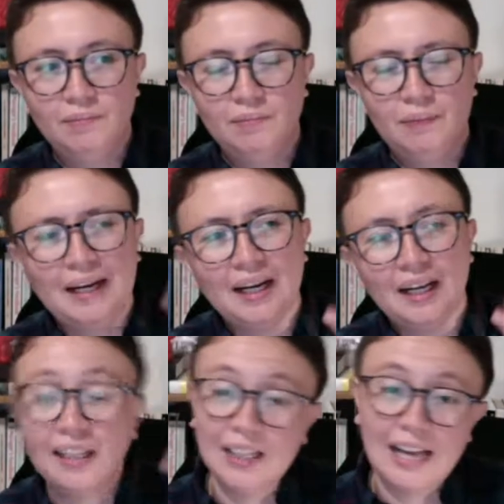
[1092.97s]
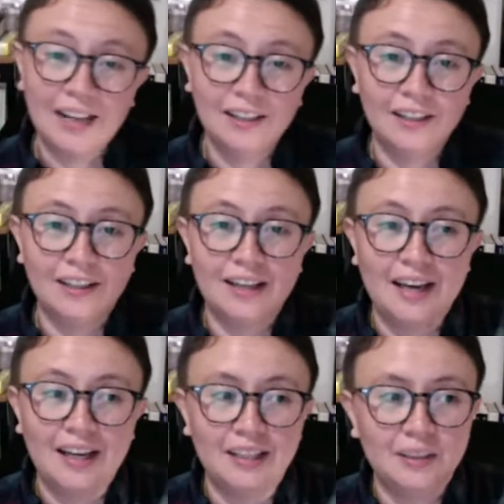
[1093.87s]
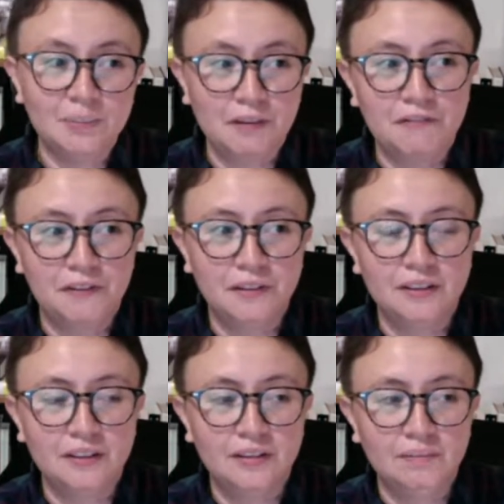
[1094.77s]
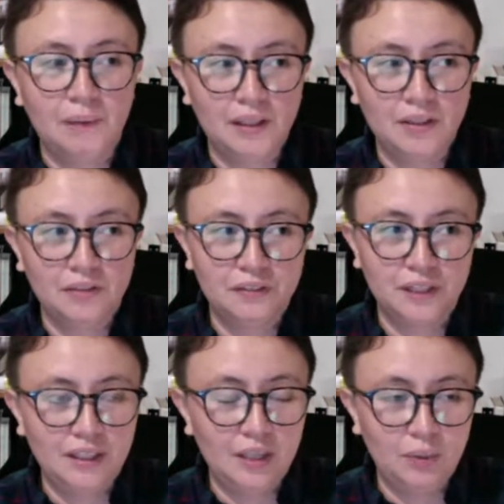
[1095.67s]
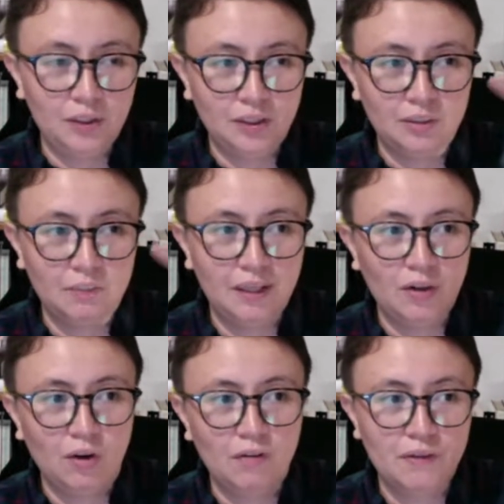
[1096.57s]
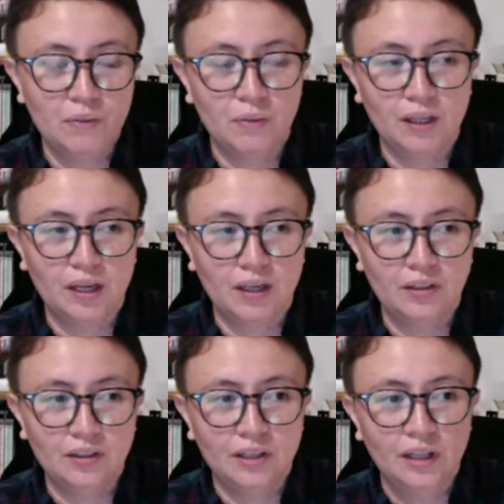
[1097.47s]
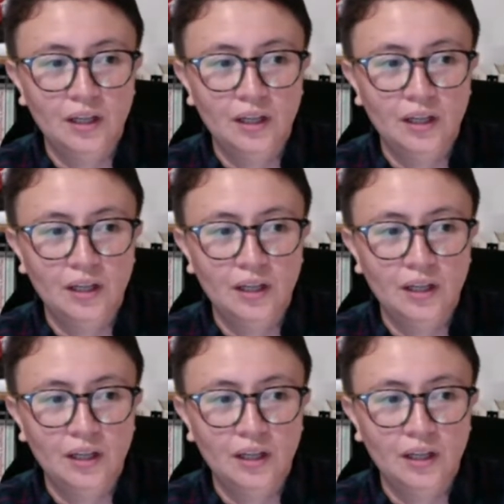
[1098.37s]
parang ang nangyayari is my first part of the day, which is my coffee workout,